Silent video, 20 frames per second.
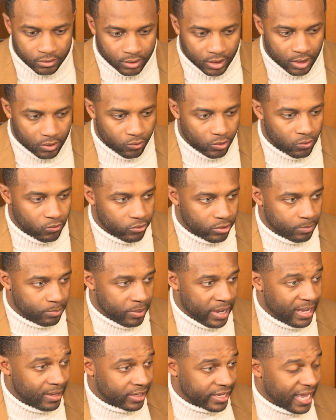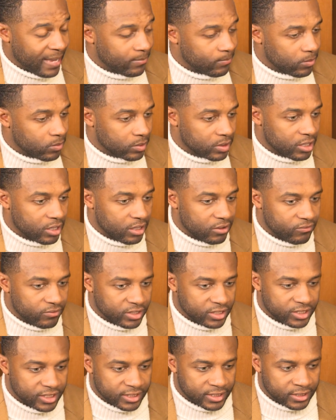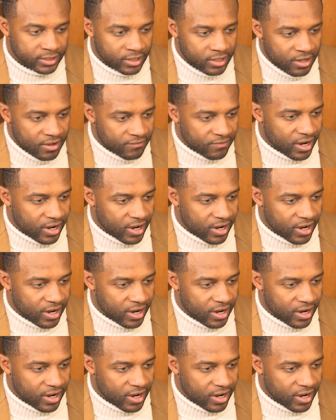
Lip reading: What we're capable of is just